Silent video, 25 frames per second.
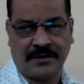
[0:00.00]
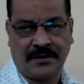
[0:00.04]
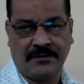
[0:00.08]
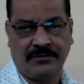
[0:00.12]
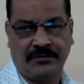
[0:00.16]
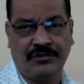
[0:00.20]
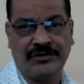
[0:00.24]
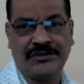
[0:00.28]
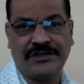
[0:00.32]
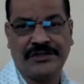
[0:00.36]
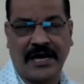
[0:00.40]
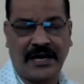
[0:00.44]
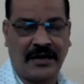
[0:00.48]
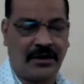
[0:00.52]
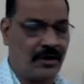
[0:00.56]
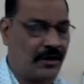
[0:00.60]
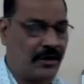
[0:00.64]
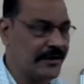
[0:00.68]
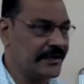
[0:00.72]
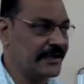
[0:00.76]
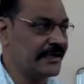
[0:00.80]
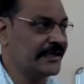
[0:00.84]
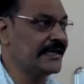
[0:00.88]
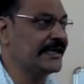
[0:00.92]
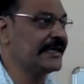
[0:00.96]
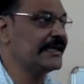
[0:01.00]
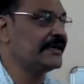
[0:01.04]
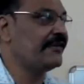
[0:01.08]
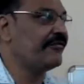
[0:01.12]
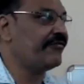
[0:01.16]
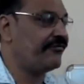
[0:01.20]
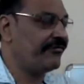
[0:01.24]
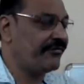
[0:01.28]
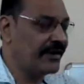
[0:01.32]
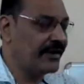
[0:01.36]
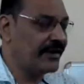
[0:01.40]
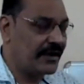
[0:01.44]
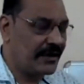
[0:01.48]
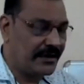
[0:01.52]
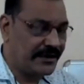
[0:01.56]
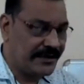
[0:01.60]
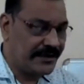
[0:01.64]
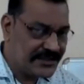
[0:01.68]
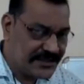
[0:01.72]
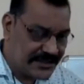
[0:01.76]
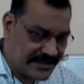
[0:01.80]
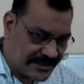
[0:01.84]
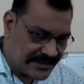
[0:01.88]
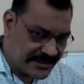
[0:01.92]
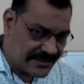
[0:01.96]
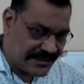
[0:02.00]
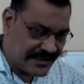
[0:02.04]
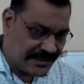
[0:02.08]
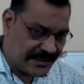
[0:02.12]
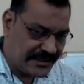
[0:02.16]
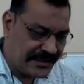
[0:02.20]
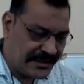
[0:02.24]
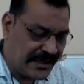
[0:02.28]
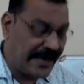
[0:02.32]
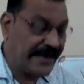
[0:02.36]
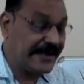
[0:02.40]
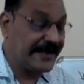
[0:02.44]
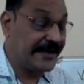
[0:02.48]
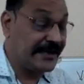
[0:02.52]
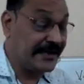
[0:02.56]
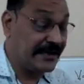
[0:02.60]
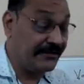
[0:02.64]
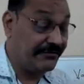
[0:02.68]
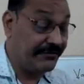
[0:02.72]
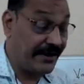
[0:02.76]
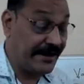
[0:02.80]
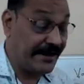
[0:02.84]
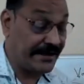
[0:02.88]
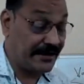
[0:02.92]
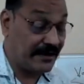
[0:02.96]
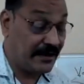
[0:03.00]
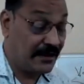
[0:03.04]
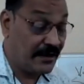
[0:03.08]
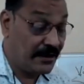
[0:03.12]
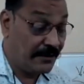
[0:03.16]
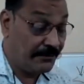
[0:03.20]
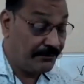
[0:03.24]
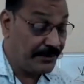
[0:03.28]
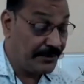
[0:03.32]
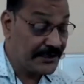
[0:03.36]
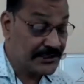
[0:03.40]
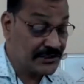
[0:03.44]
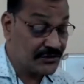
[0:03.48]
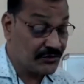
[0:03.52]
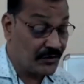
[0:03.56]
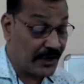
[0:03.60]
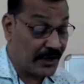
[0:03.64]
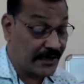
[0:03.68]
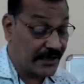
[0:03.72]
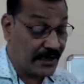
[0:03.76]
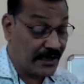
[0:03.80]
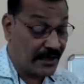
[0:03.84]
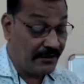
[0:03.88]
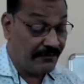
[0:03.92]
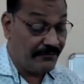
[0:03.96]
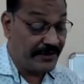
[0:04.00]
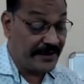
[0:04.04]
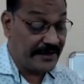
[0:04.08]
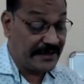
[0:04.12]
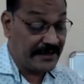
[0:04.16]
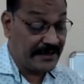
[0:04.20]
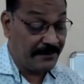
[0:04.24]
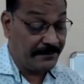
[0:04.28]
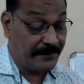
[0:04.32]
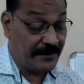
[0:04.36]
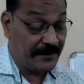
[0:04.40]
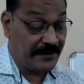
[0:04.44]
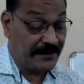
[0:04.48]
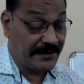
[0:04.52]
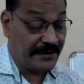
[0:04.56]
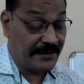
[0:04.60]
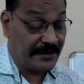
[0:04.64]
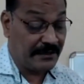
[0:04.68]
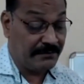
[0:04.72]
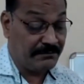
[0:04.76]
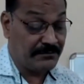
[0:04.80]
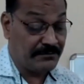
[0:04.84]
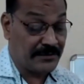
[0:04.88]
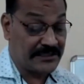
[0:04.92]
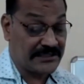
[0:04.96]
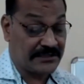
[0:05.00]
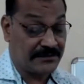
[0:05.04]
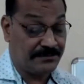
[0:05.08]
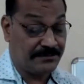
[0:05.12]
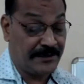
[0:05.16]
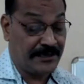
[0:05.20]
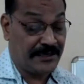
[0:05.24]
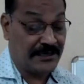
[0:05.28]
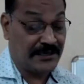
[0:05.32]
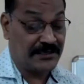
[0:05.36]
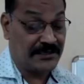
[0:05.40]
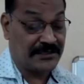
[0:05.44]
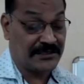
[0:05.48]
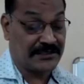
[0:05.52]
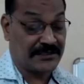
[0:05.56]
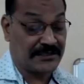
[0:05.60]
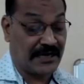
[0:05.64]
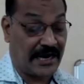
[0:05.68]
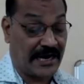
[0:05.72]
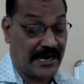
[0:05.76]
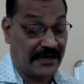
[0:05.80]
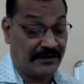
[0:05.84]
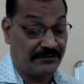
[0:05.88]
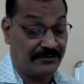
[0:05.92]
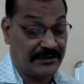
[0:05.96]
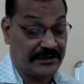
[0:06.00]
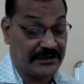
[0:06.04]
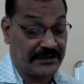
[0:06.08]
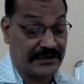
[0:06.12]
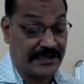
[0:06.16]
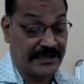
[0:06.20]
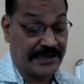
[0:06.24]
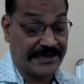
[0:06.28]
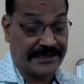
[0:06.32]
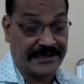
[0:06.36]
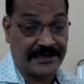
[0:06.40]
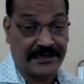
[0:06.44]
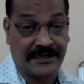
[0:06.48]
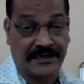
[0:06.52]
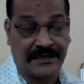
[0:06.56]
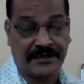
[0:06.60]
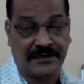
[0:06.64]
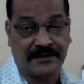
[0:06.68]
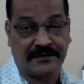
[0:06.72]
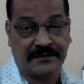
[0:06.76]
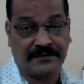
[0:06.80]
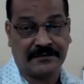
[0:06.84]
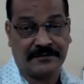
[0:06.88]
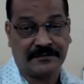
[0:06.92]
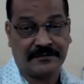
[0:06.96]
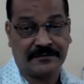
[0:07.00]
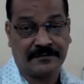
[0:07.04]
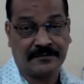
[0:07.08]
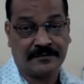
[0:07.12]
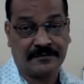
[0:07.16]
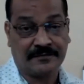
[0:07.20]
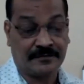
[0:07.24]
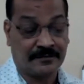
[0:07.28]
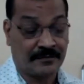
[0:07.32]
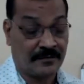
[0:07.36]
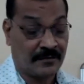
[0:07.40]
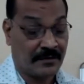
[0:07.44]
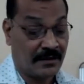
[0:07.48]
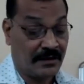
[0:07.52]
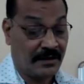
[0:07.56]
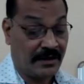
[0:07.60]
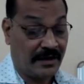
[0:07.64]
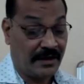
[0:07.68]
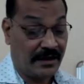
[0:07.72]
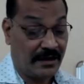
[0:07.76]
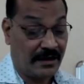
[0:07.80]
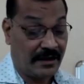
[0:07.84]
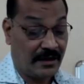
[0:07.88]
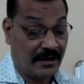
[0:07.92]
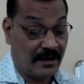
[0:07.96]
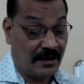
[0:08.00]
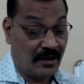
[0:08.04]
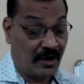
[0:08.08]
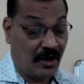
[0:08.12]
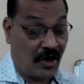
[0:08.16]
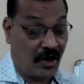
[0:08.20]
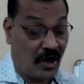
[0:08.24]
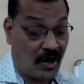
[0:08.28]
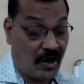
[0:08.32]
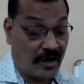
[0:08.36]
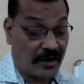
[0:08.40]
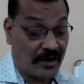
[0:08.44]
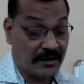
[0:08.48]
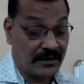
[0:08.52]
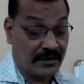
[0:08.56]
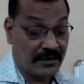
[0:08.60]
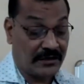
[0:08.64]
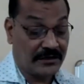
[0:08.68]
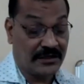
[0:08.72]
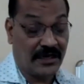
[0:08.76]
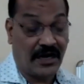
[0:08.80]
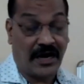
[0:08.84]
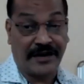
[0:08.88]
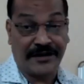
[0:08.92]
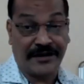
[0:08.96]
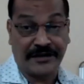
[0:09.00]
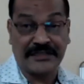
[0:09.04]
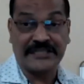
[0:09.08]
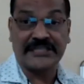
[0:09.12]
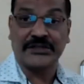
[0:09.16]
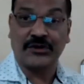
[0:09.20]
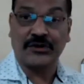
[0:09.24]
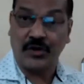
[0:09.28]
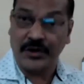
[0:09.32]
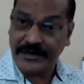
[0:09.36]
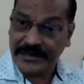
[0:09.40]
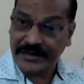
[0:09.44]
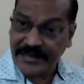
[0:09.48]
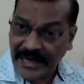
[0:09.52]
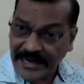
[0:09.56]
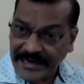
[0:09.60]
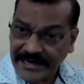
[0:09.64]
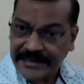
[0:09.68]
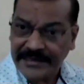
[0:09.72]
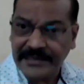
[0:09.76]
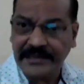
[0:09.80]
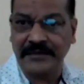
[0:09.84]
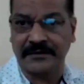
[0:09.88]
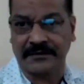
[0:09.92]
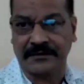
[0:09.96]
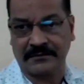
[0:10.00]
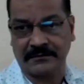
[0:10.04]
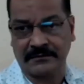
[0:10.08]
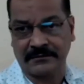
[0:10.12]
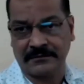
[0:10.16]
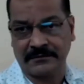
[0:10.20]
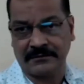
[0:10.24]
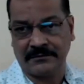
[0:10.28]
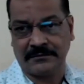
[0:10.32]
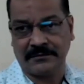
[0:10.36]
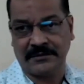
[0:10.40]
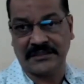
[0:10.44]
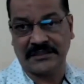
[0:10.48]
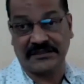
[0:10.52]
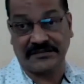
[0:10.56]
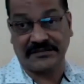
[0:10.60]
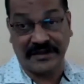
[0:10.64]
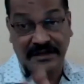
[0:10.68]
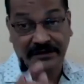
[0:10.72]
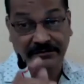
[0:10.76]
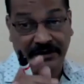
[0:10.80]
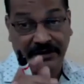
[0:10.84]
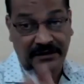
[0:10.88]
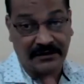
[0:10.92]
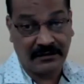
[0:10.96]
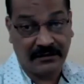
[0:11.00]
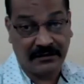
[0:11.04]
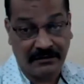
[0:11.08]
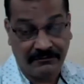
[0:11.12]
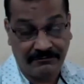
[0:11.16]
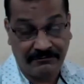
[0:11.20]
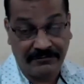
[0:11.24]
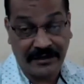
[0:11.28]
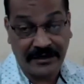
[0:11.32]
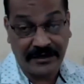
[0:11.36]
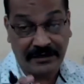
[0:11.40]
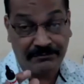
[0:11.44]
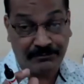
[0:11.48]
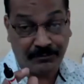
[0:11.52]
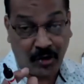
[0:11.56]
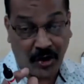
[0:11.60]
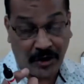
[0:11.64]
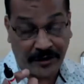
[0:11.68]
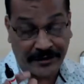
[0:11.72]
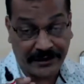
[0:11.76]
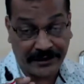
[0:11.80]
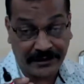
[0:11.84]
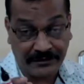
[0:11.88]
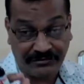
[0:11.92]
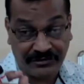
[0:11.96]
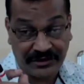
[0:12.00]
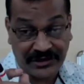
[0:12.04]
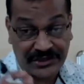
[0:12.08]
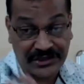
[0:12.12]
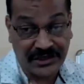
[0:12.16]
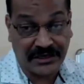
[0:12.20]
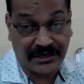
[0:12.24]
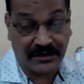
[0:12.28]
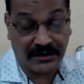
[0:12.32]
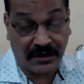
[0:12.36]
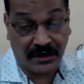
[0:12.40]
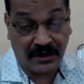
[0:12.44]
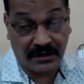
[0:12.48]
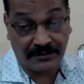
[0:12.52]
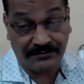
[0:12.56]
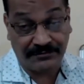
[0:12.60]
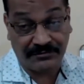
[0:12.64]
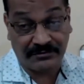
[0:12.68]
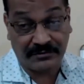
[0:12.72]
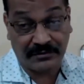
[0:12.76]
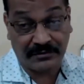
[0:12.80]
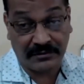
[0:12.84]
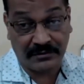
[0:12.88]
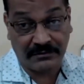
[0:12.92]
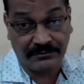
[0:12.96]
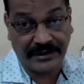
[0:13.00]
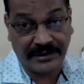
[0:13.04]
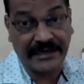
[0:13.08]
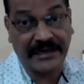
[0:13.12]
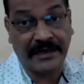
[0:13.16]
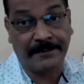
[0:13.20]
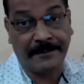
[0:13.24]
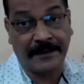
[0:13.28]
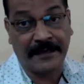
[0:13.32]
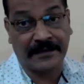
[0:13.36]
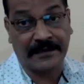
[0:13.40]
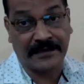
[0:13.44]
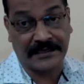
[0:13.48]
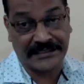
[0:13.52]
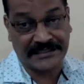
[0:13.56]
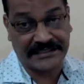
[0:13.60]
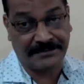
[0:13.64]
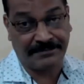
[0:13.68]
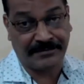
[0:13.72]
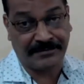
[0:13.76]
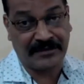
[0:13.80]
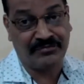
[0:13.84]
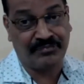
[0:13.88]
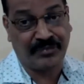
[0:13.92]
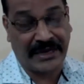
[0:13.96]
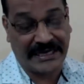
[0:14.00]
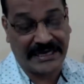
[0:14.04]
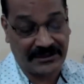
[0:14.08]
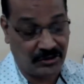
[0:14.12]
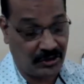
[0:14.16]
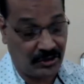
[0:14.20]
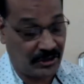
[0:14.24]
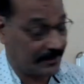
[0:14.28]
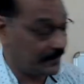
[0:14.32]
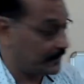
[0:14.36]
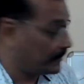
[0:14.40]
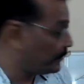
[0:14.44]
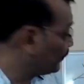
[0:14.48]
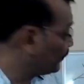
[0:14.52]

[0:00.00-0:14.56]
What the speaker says: which are already discussed in identifier. Means what? Variable name must be start with letter or the underscore character. Is very important feature of variable concept in Python.